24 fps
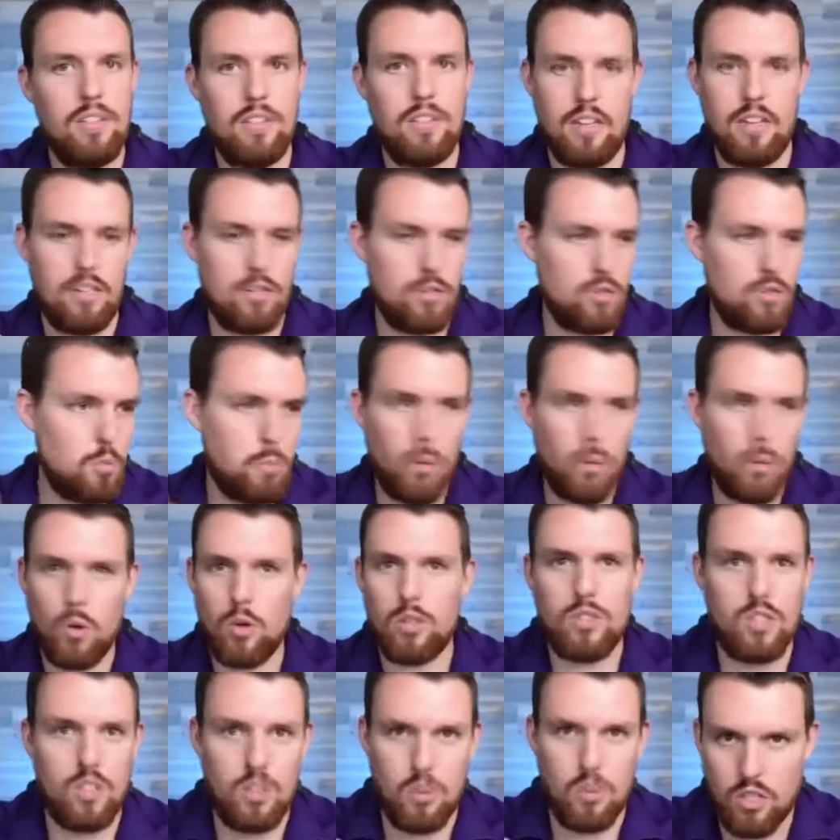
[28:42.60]
you know
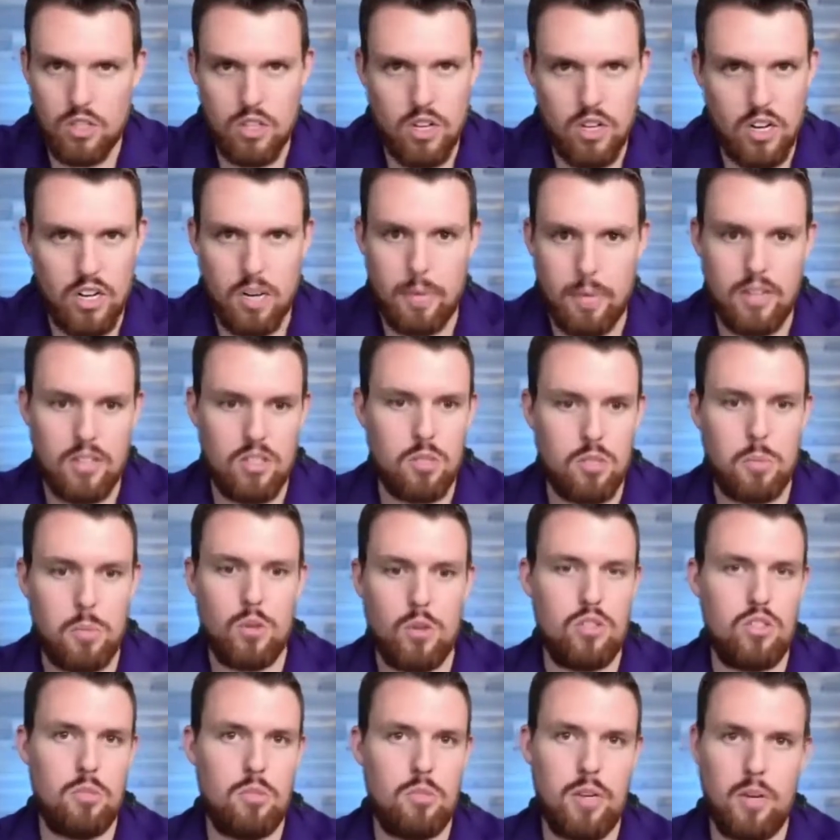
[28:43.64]
sports and you want to talk about
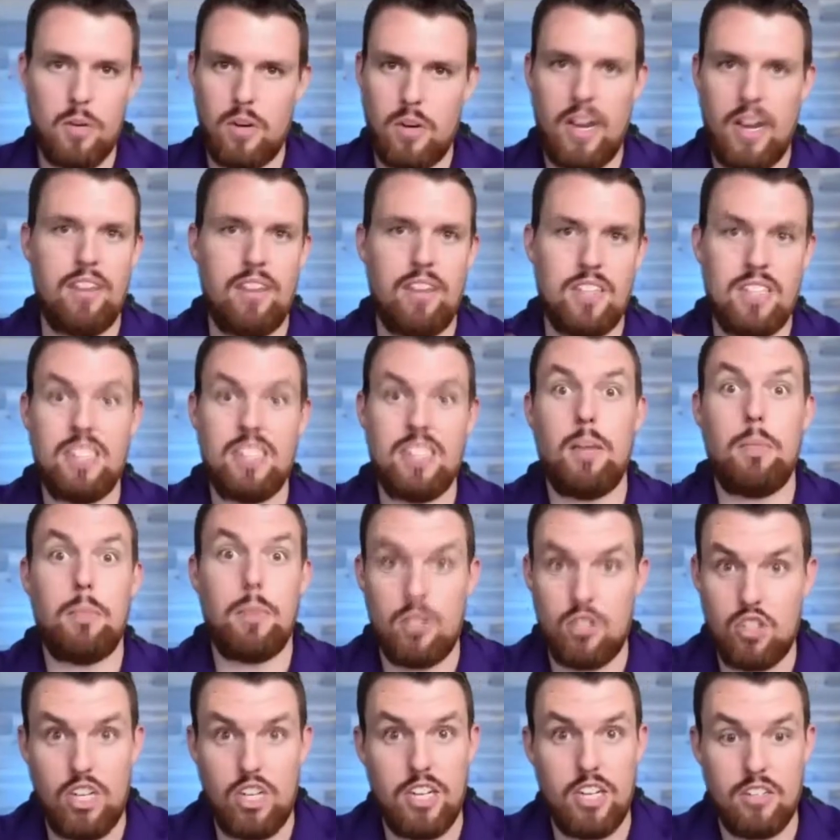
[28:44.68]
sports you may want to have a
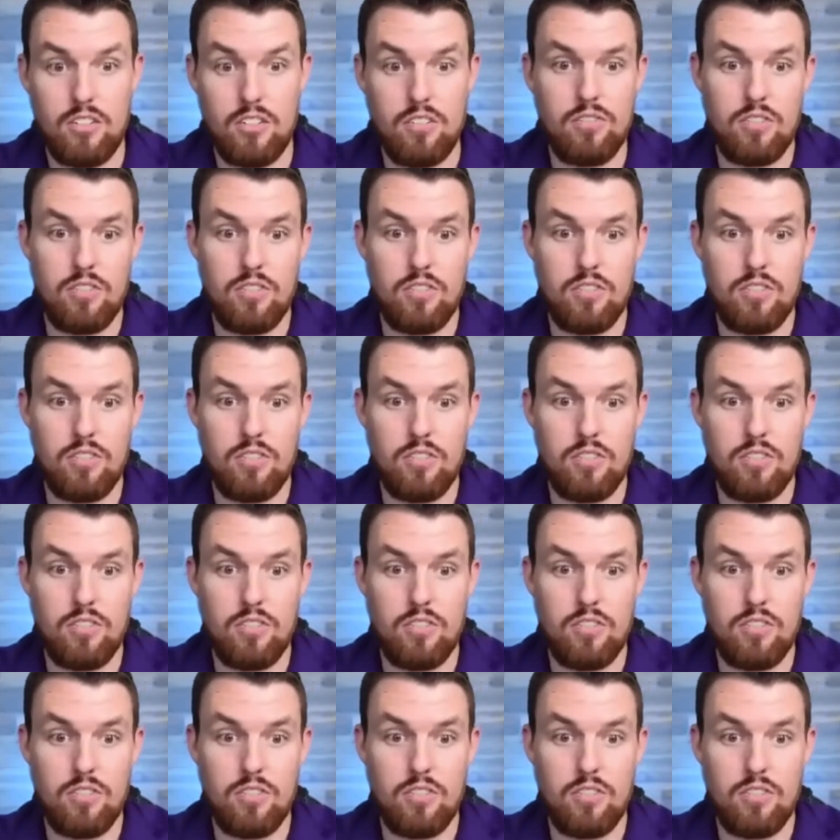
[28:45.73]
separate channel